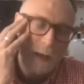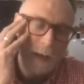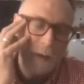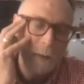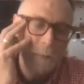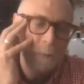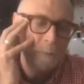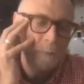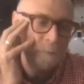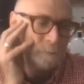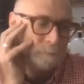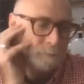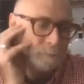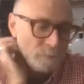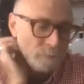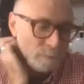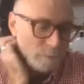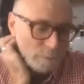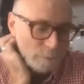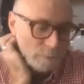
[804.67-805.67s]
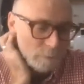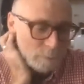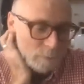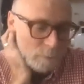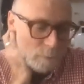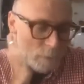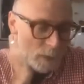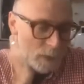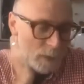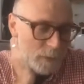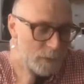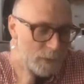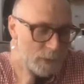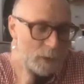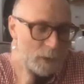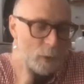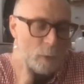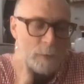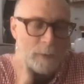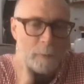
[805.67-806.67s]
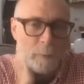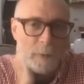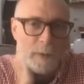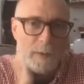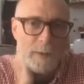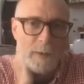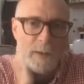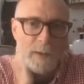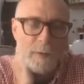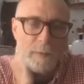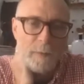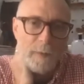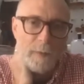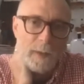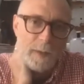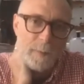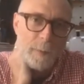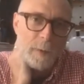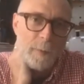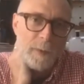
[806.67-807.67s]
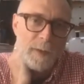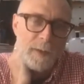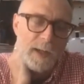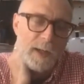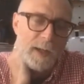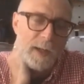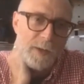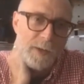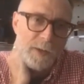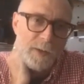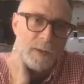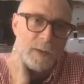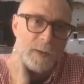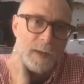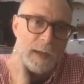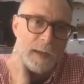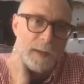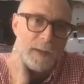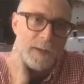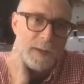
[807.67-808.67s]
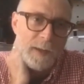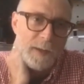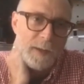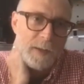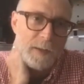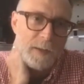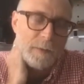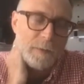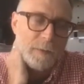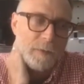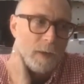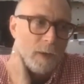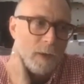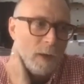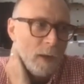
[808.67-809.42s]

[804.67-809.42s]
to go in with a sense of experimentation and a sense of,